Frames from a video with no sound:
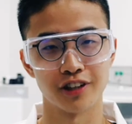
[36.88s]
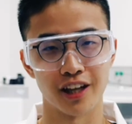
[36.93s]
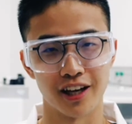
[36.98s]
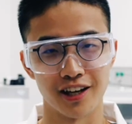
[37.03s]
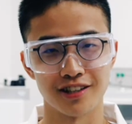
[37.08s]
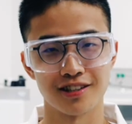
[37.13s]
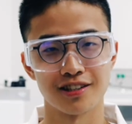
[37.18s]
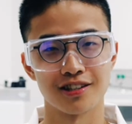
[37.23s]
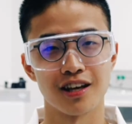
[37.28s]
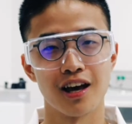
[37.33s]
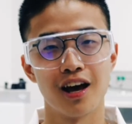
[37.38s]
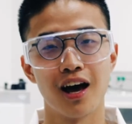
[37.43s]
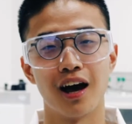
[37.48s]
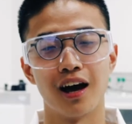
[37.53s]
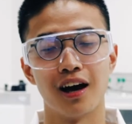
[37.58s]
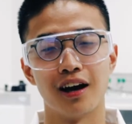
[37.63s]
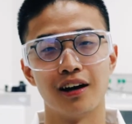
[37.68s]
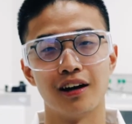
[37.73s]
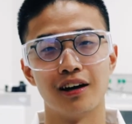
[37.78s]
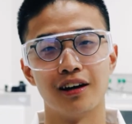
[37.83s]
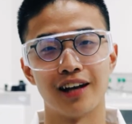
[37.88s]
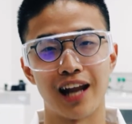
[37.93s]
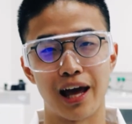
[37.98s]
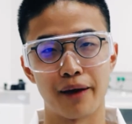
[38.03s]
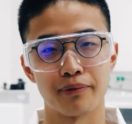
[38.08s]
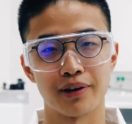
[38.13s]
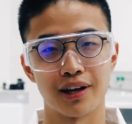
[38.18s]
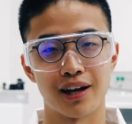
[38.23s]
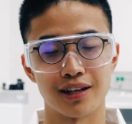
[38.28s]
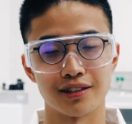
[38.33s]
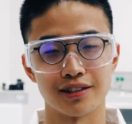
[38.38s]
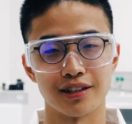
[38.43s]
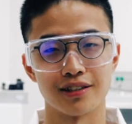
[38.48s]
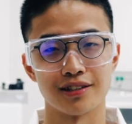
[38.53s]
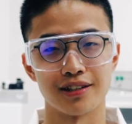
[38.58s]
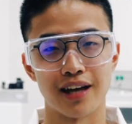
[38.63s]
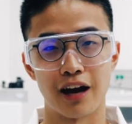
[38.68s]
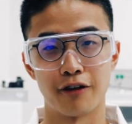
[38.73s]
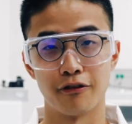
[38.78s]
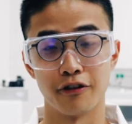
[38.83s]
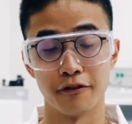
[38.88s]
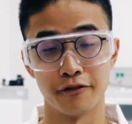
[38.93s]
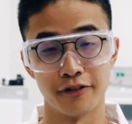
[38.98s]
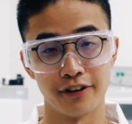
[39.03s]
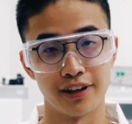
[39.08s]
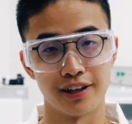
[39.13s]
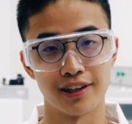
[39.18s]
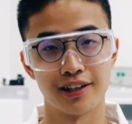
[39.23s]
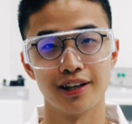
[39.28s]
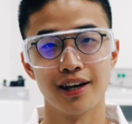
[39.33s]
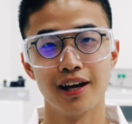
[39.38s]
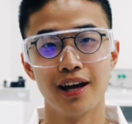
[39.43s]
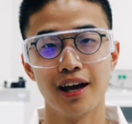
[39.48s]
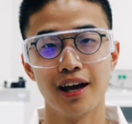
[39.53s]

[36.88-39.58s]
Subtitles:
days lab classes every week.